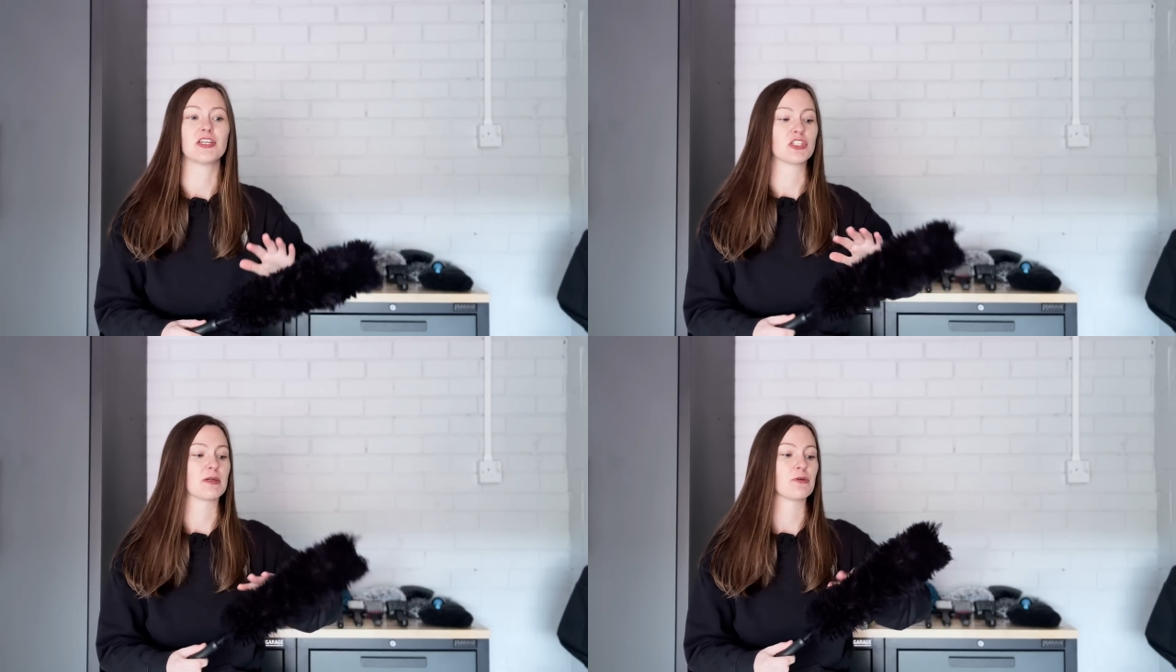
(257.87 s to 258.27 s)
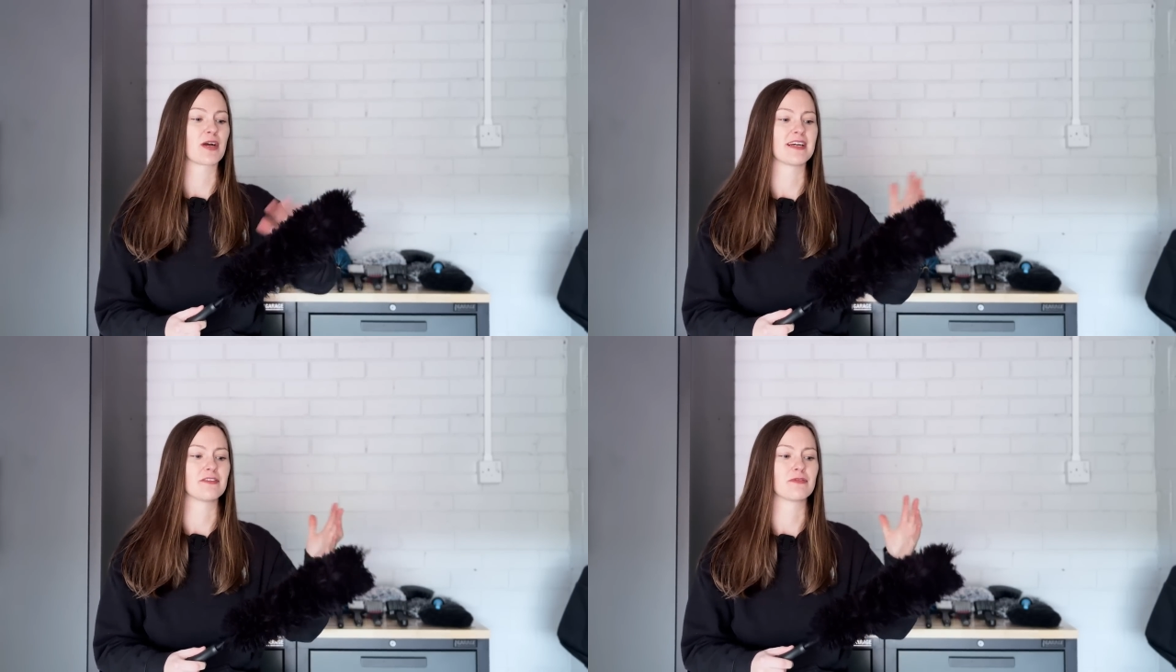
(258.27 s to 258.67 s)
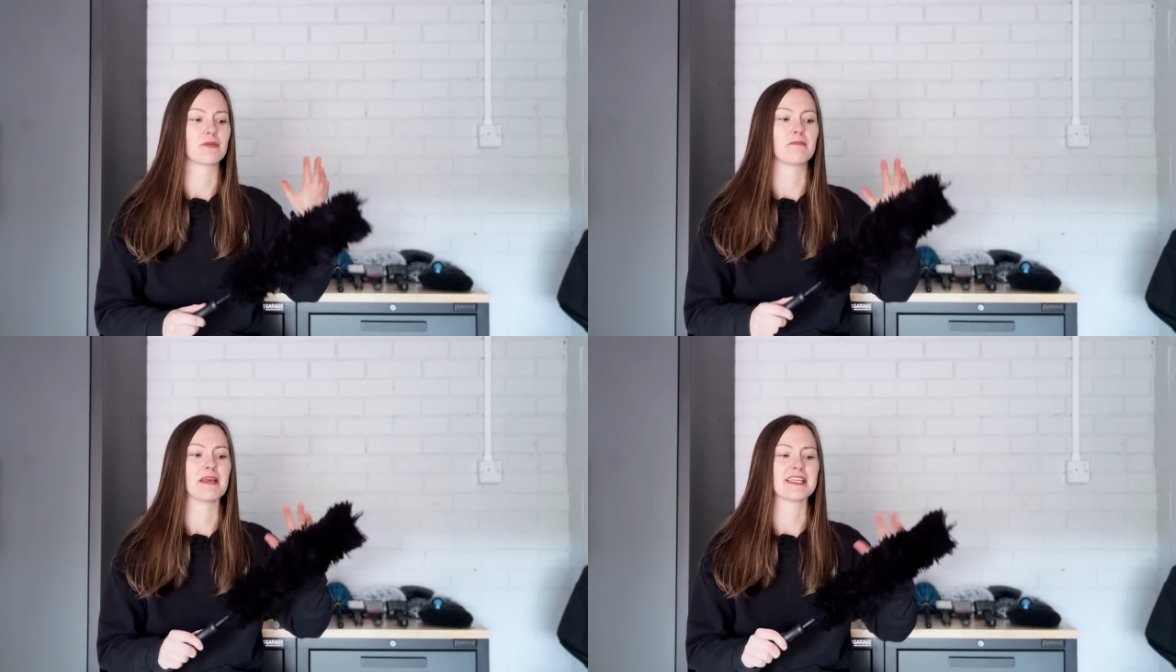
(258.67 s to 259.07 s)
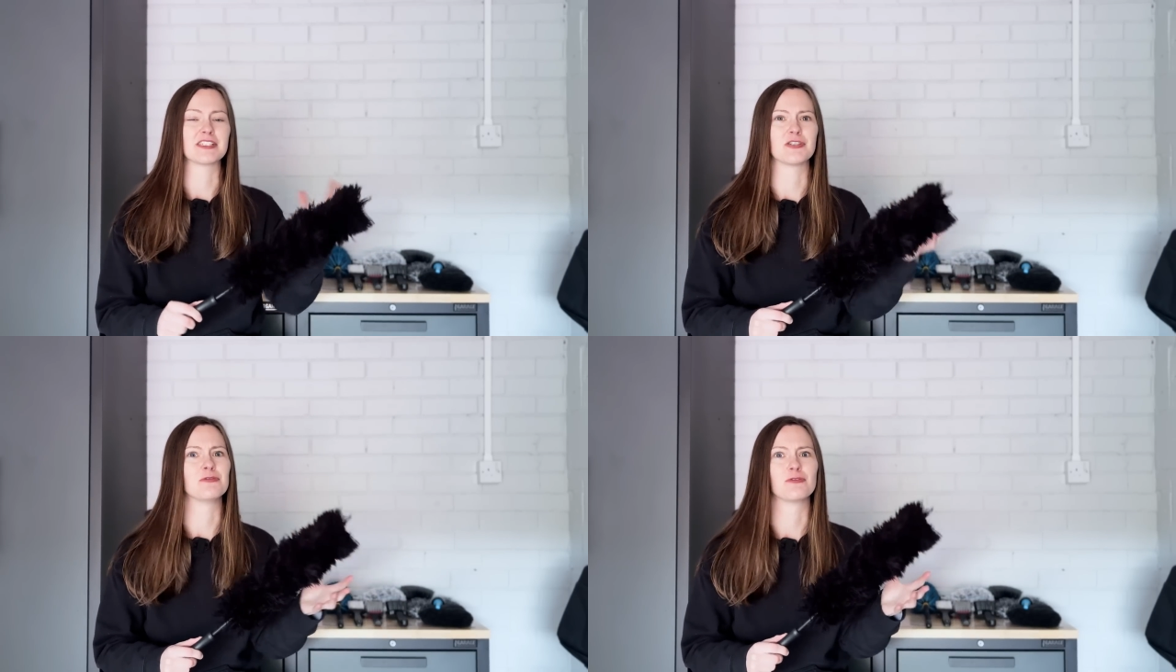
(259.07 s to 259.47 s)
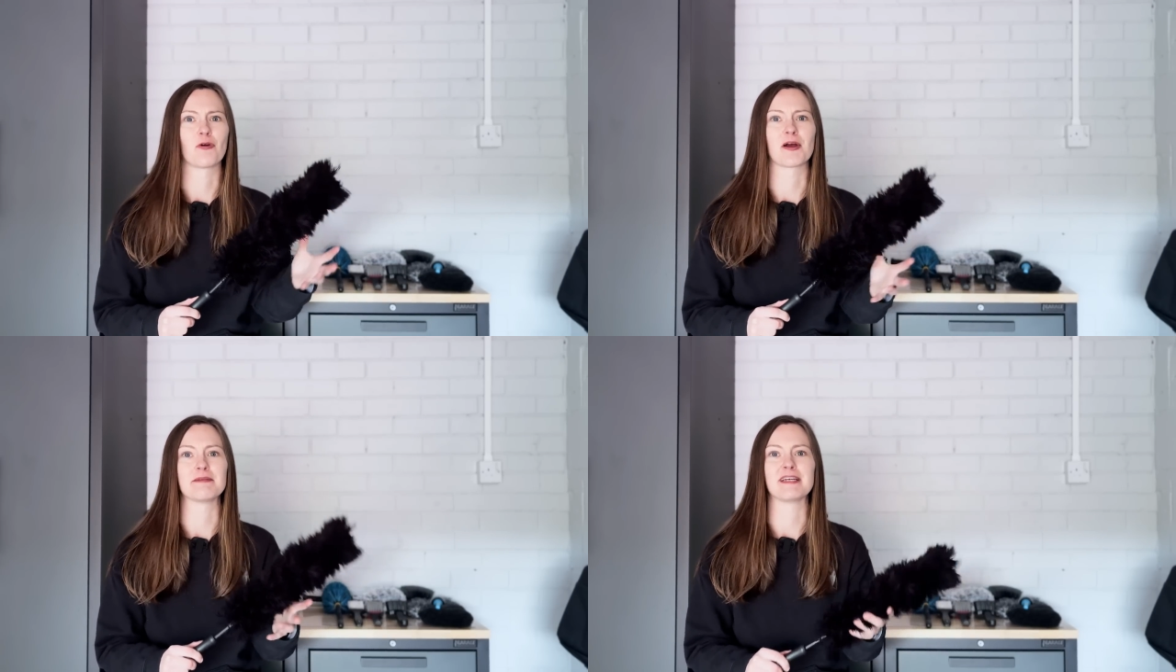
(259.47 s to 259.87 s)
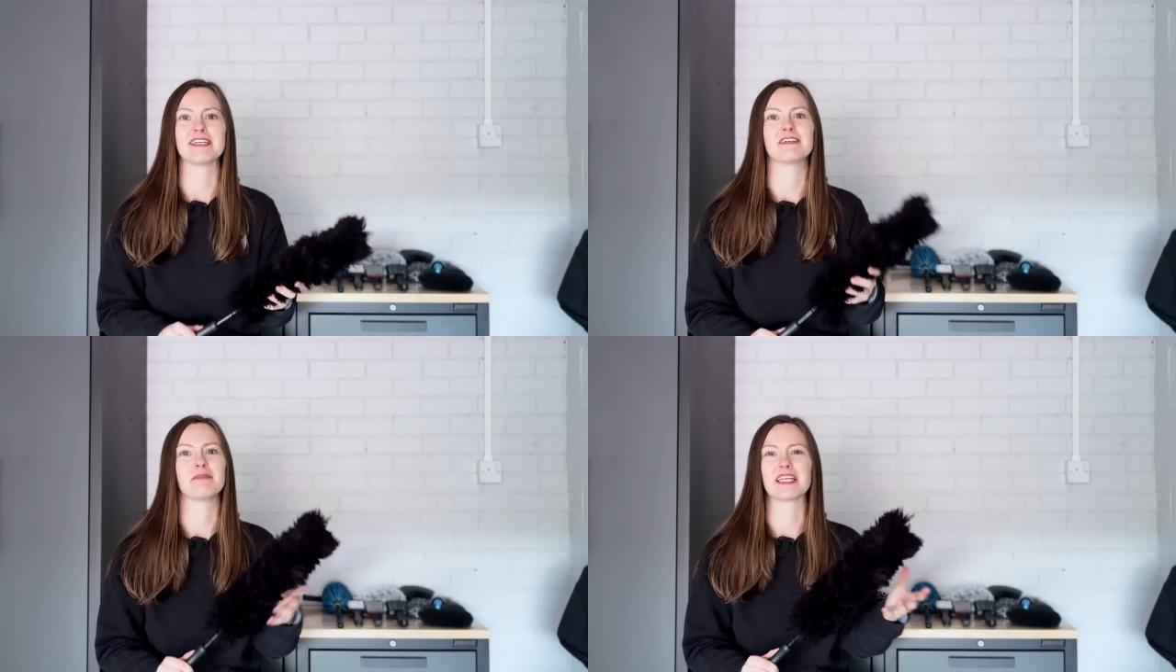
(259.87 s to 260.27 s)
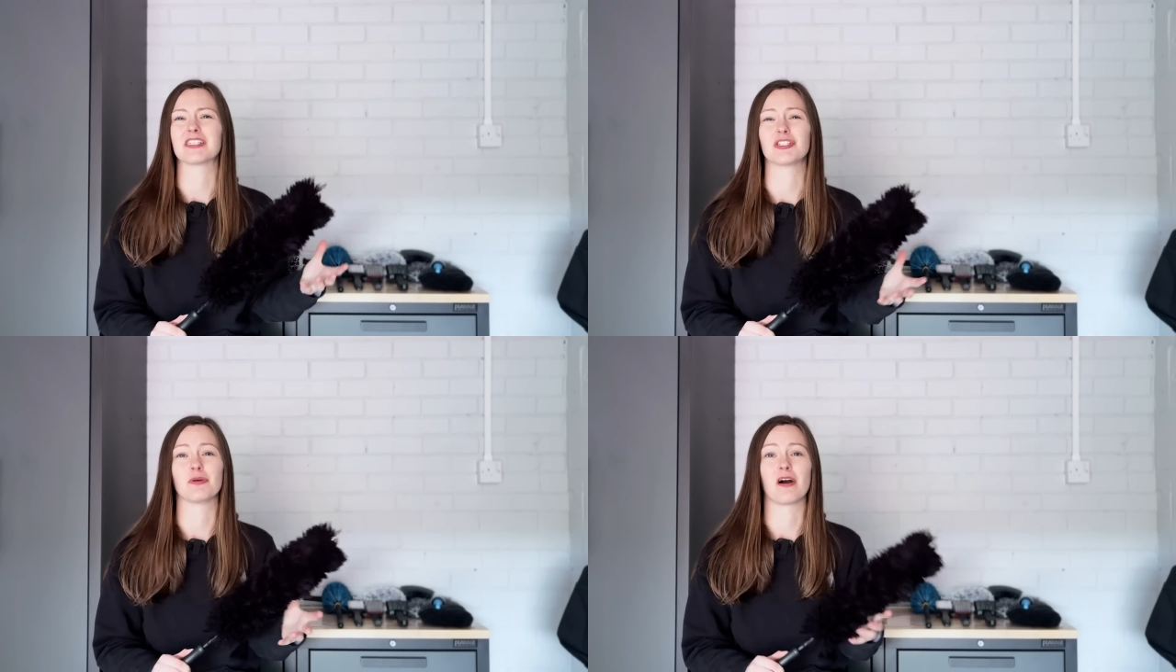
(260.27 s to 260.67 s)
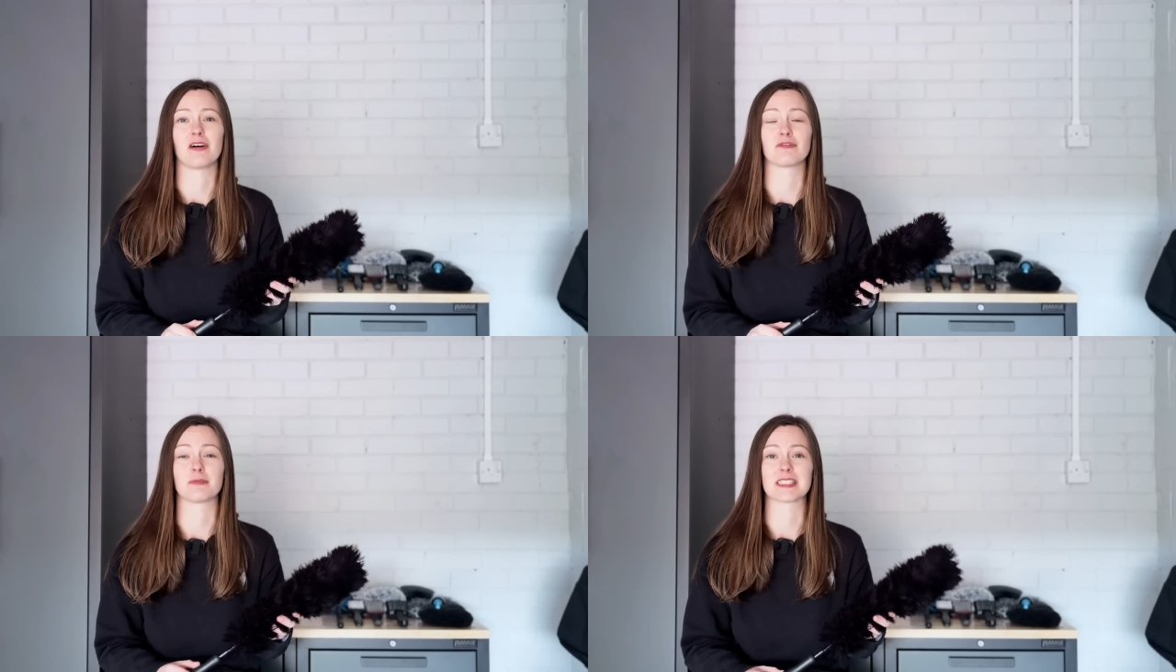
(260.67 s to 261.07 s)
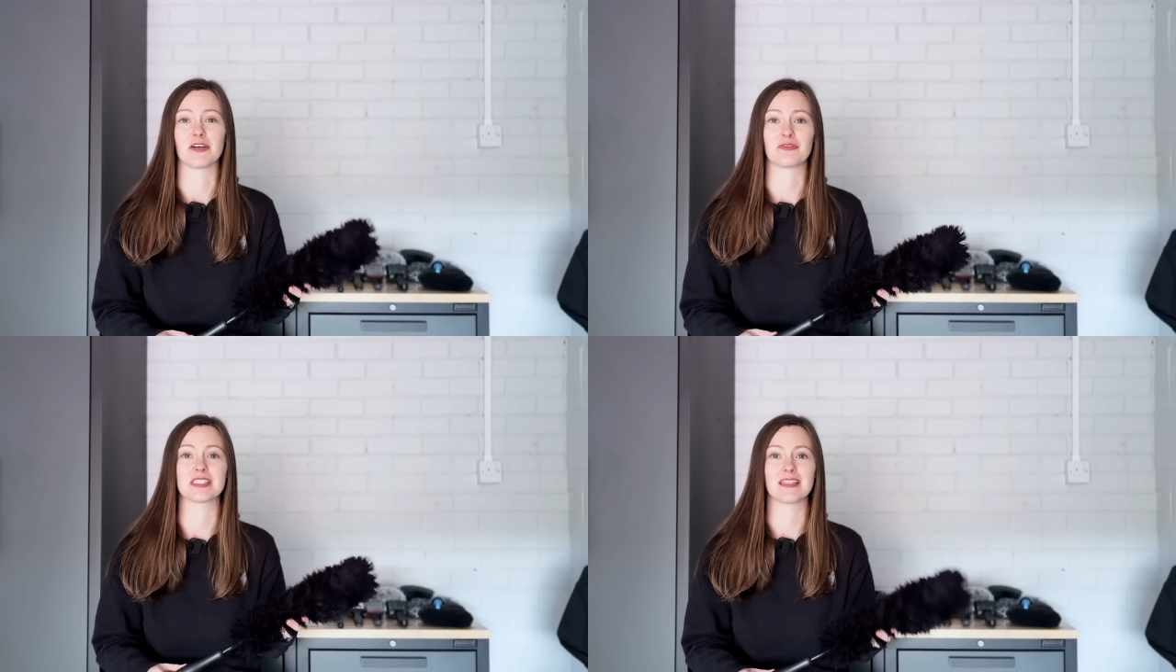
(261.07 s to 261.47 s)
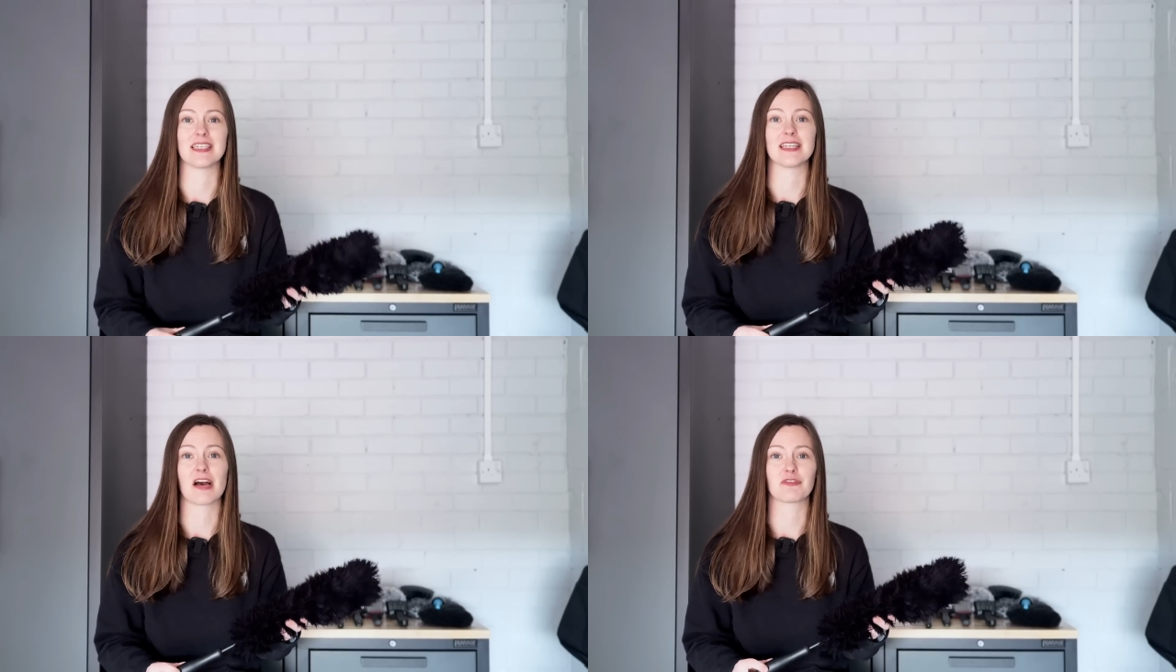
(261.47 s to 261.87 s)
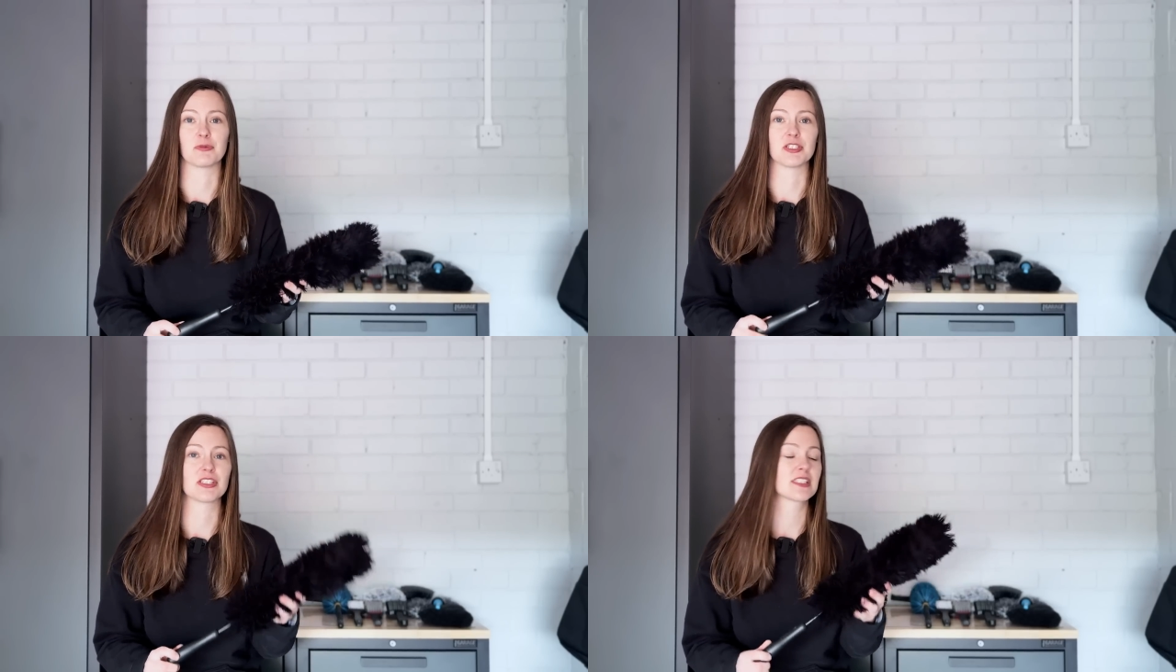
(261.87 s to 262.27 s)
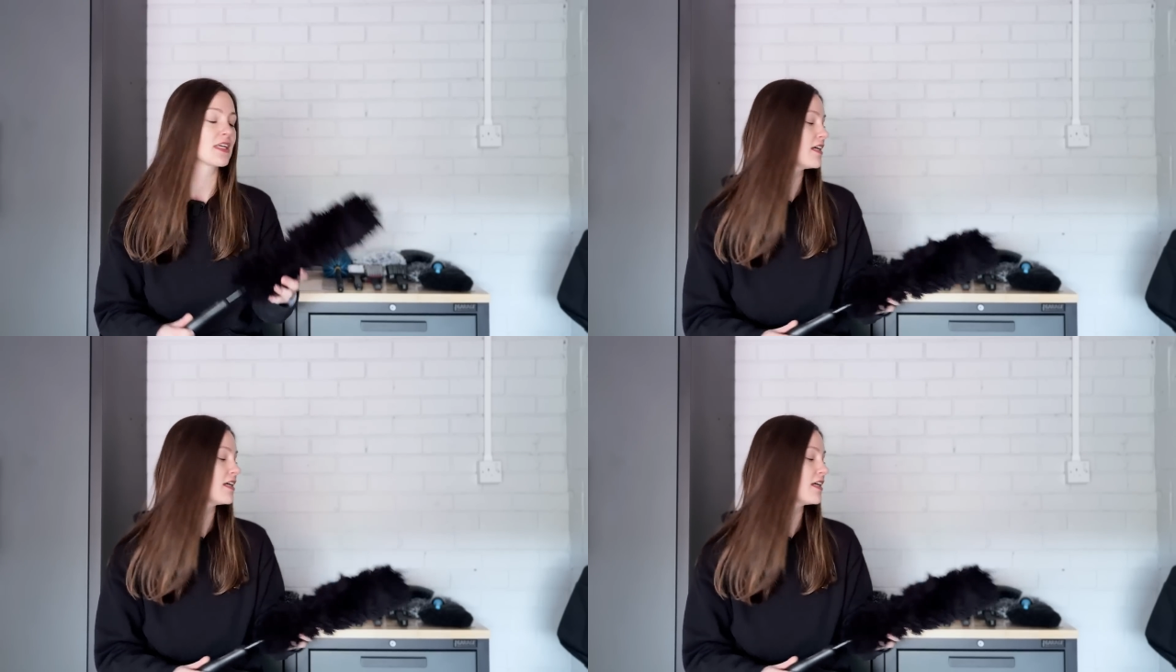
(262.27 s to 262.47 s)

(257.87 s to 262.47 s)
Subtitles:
so I don't kind of make it too grimy and make it too hard for myself to clean afterwards.